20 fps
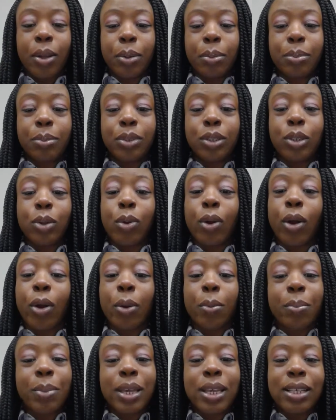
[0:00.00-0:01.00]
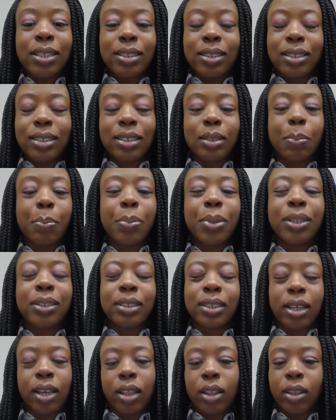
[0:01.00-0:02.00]
So herpes is
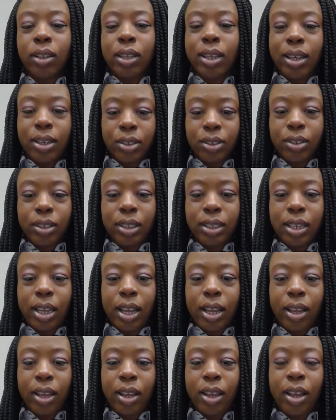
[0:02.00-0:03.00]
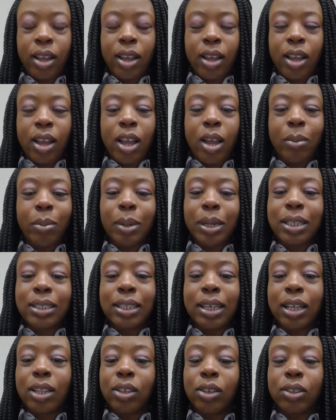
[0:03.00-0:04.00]
particularly interesting. I'm going to
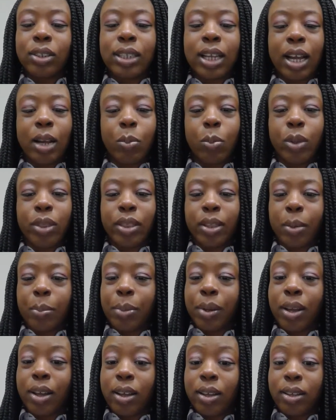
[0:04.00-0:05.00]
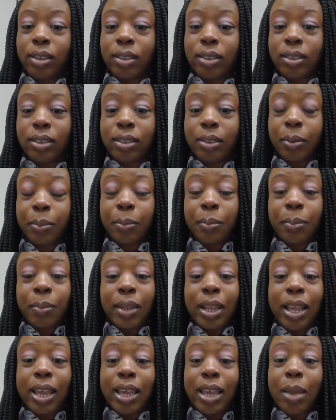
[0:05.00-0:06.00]
take a little time with it because
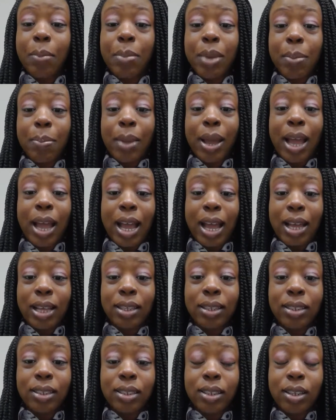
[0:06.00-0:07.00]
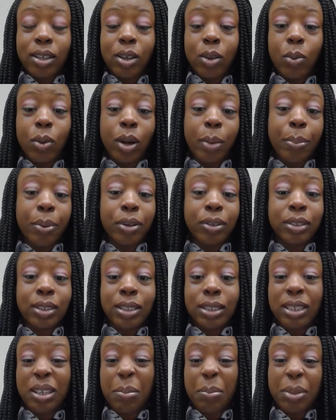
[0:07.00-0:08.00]
it can be passed when a person
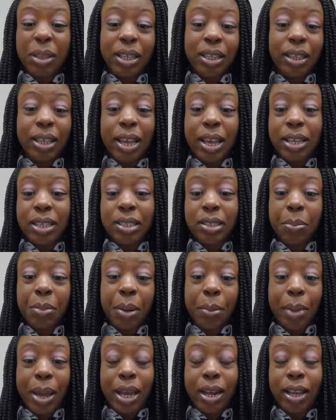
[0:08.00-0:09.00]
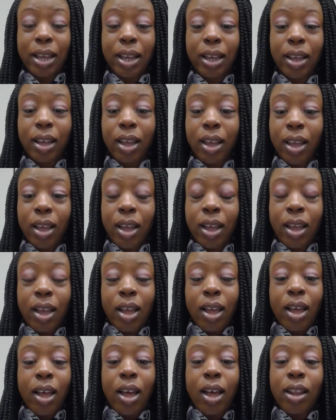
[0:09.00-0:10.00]
is completely asymptomatic.
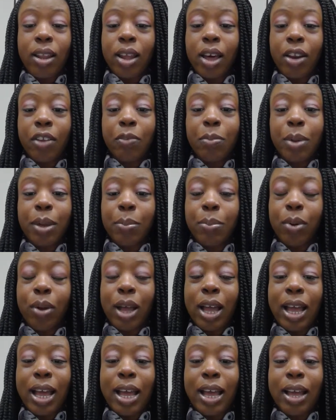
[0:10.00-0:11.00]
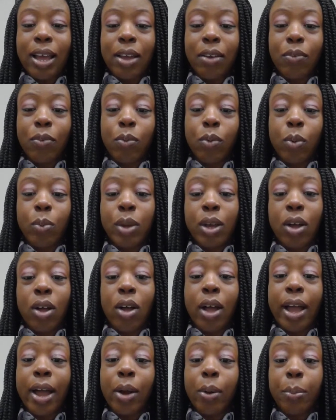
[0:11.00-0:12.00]
A lot of people have what we call
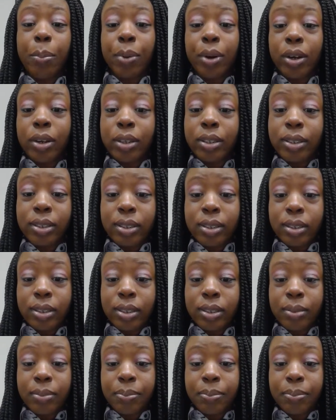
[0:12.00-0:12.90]
outbursts,